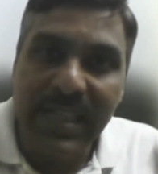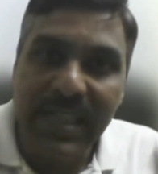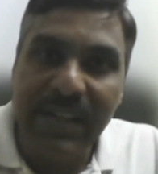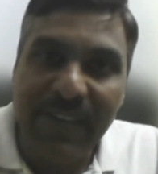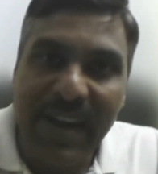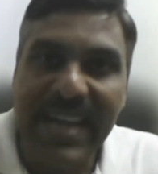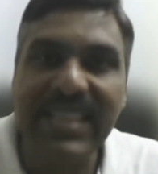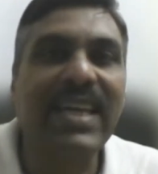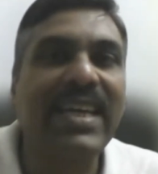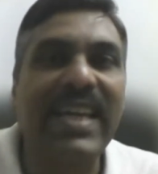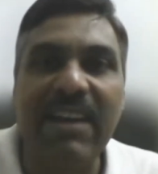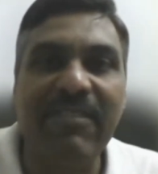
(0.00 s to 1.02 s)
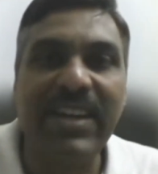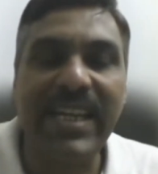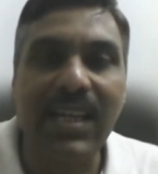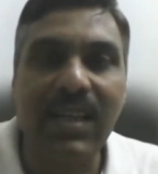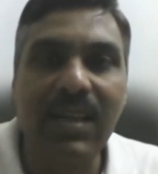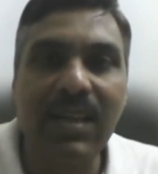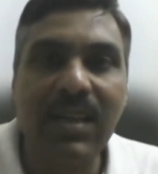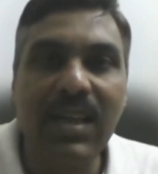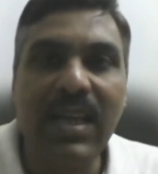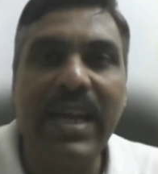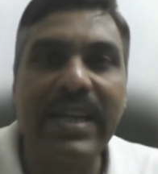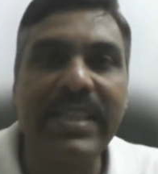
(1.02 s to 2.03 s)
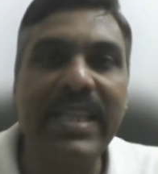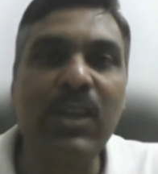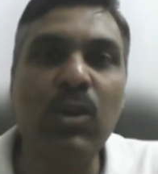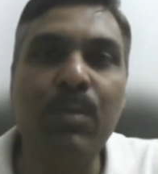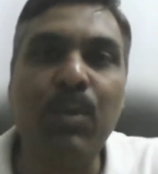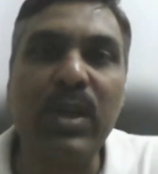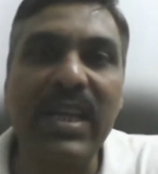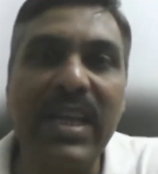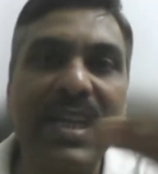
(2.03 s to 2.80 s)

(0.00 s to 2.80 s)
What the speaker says: defying the gravity, and then you putting